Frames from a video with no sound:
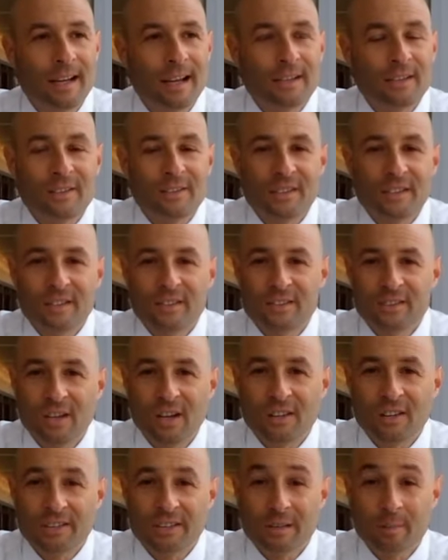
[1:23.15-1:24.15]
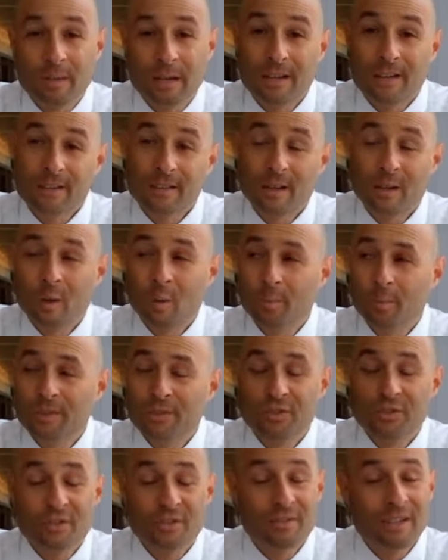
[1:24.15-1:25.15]
and sing songs about hope
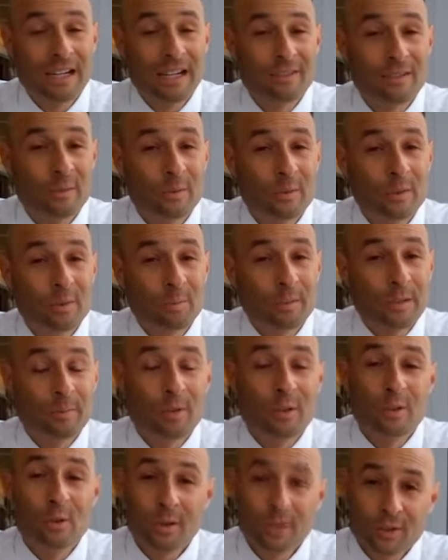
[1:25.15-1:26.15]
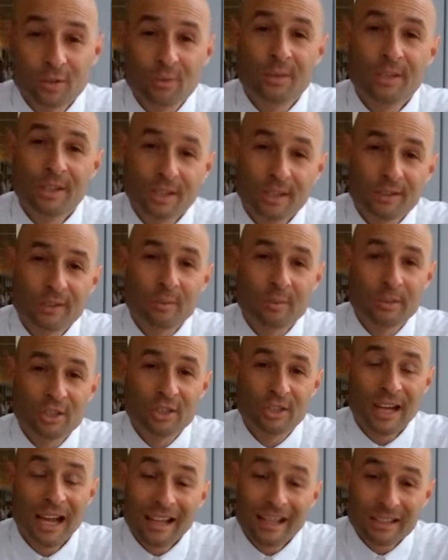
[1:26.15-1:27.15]
and survival with people going through the ultimate
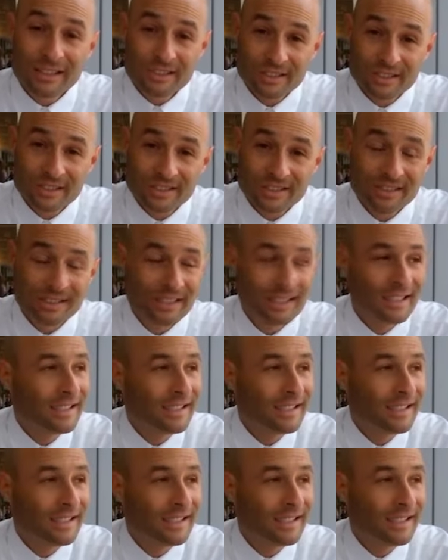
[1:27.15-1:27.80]
challenges.